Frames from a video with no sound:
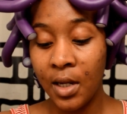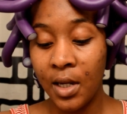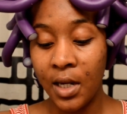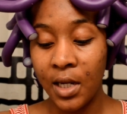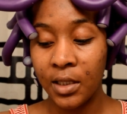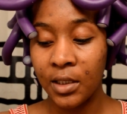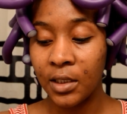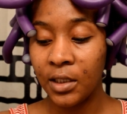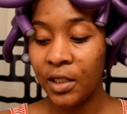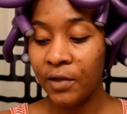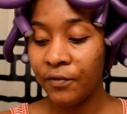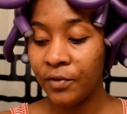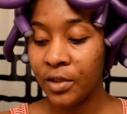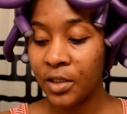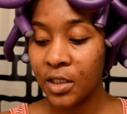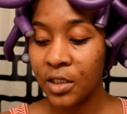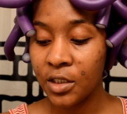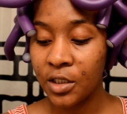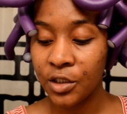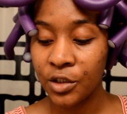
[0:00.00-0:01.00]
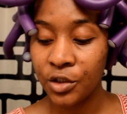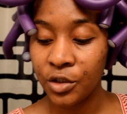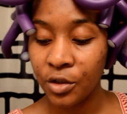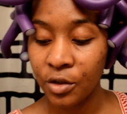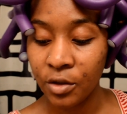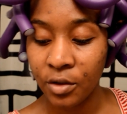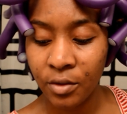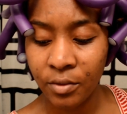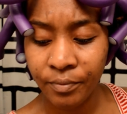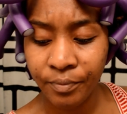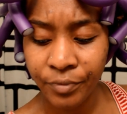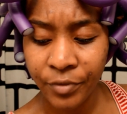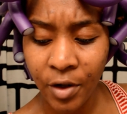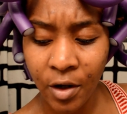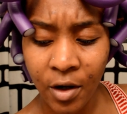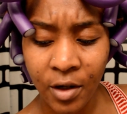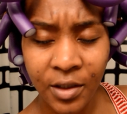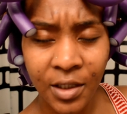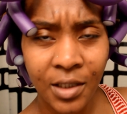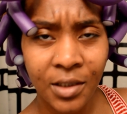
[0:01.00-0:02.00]
And the leave-in conditioner,
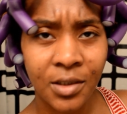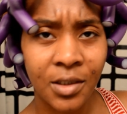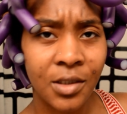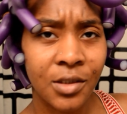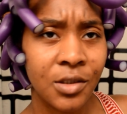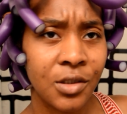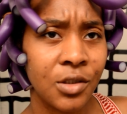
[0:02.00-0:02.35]
all that does